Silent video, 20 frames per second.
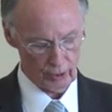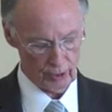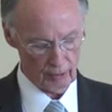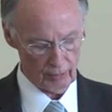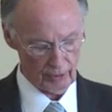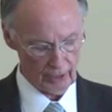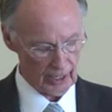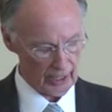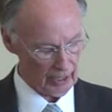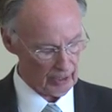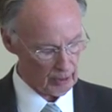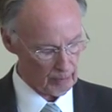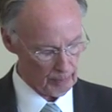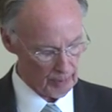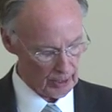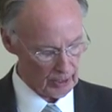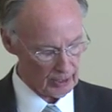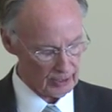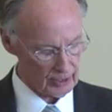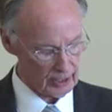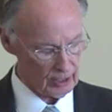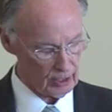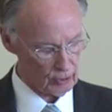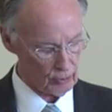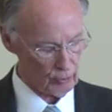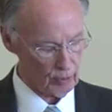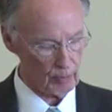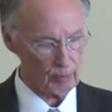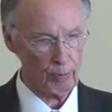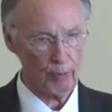of accountability
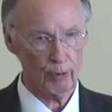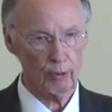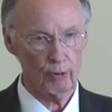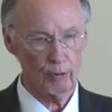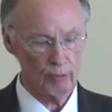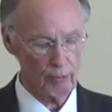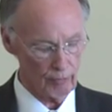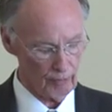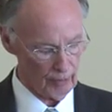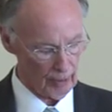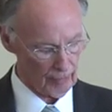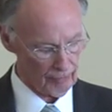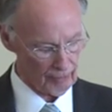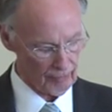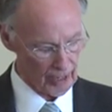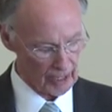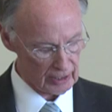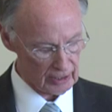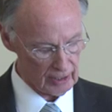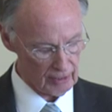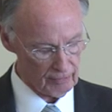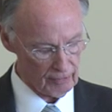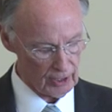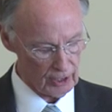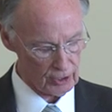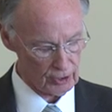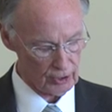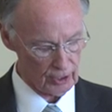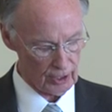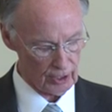to improve
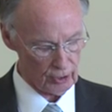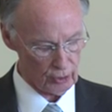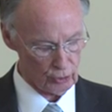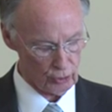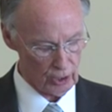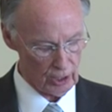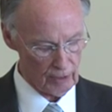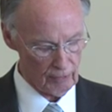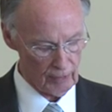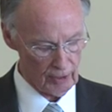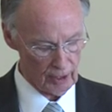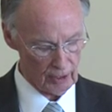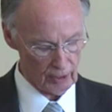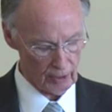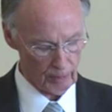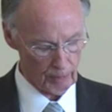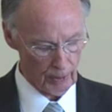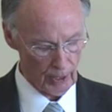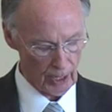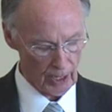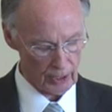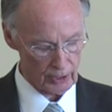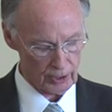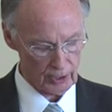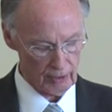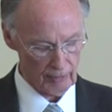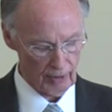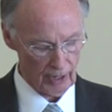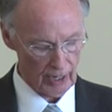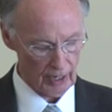effectiveness in achieving the
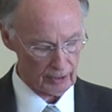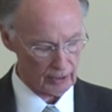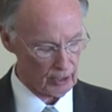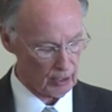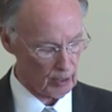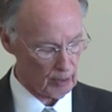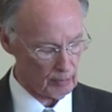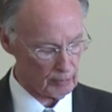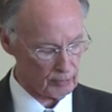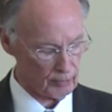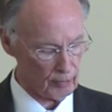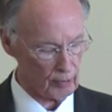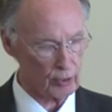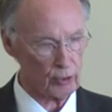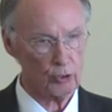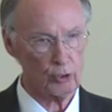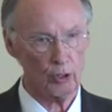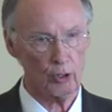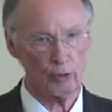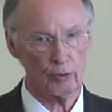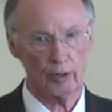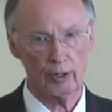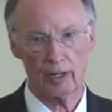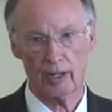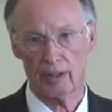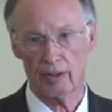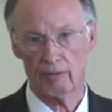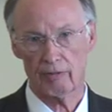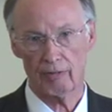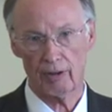positive outcomes for the children
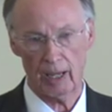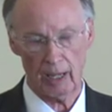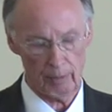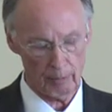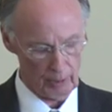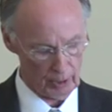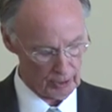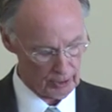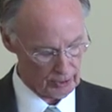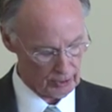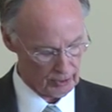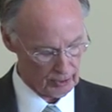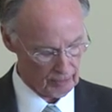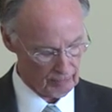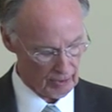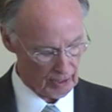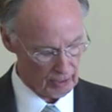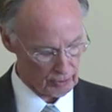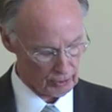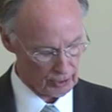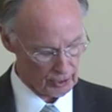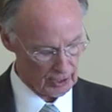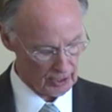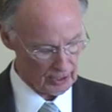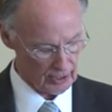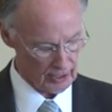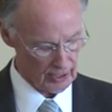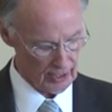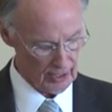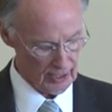and the families of our
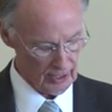state.